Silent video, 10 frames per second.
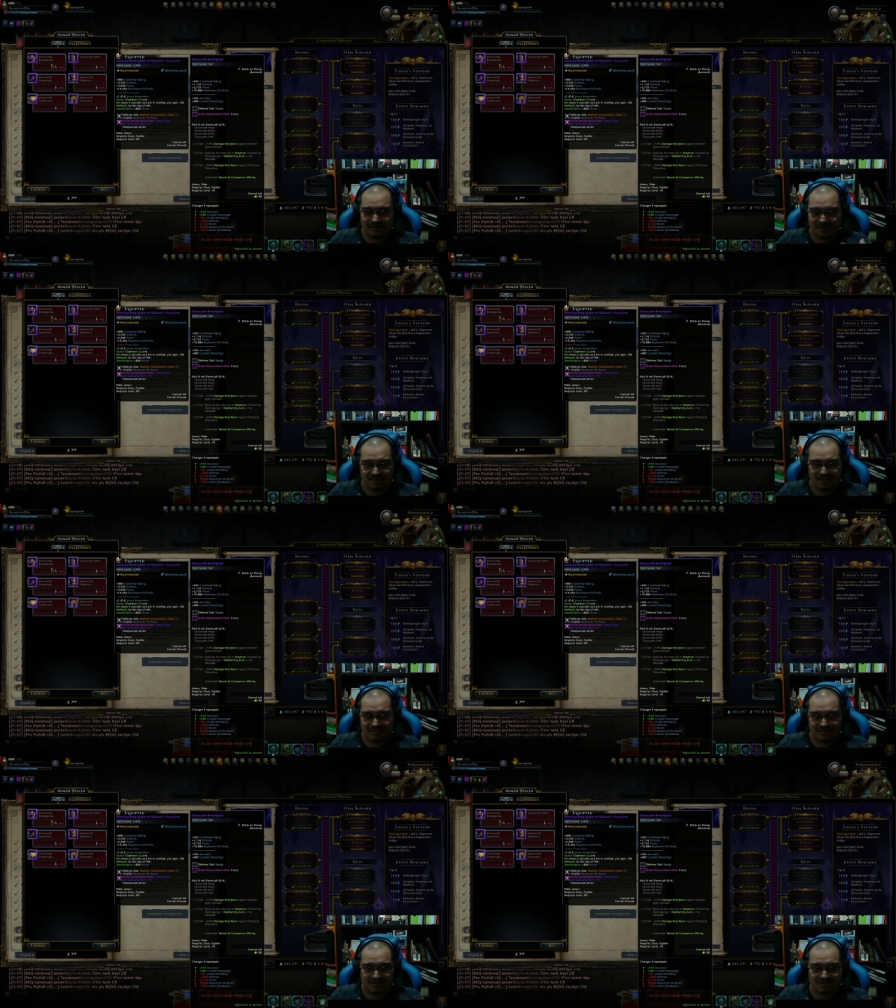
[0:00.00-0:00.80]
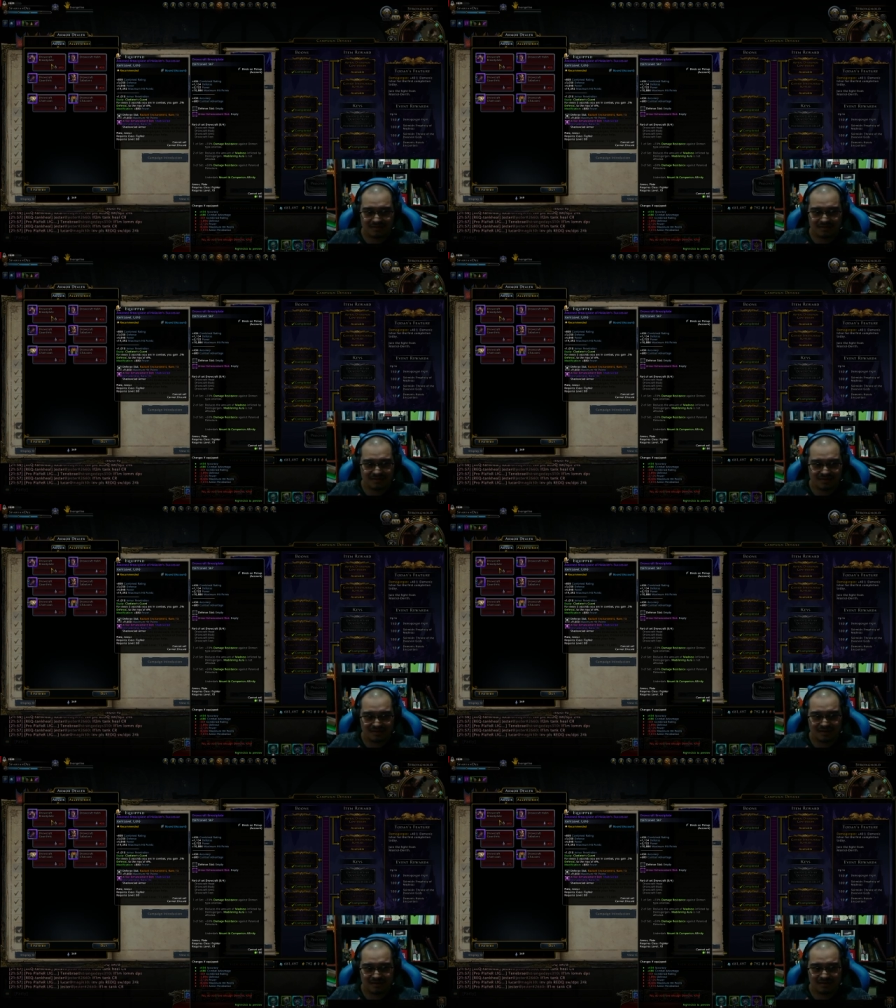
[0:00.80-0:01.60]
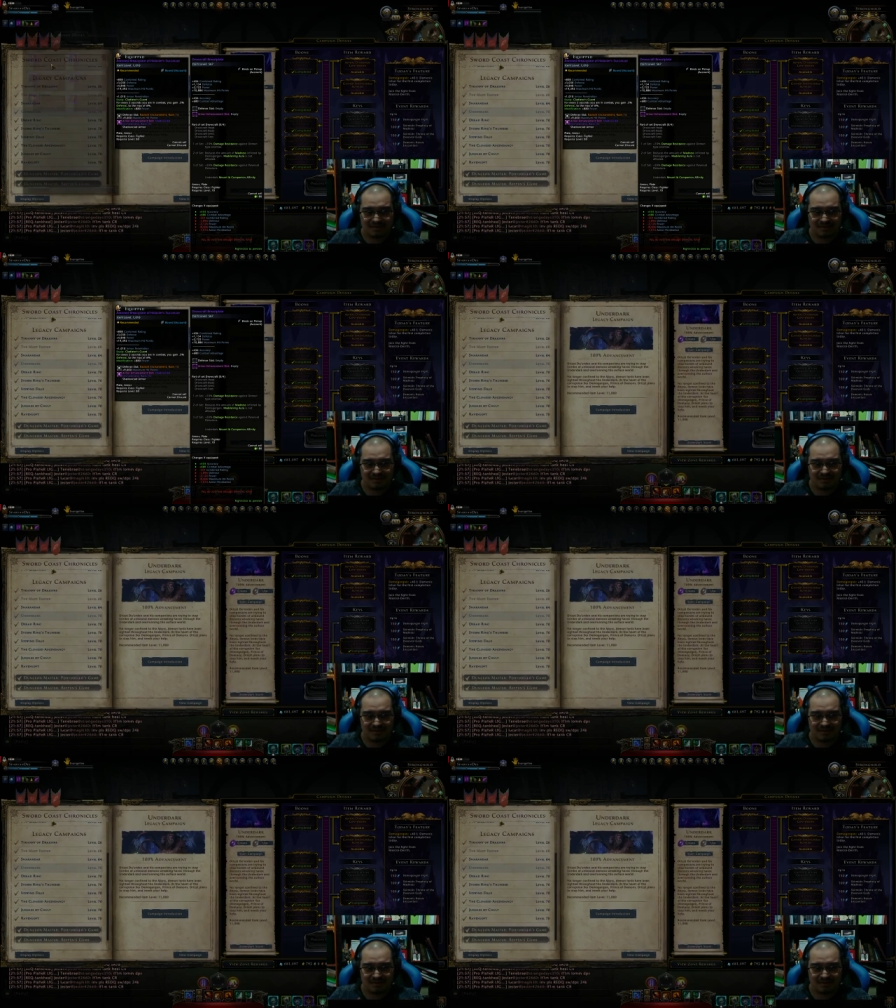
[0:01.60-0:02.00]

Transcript: damage resistance against uh,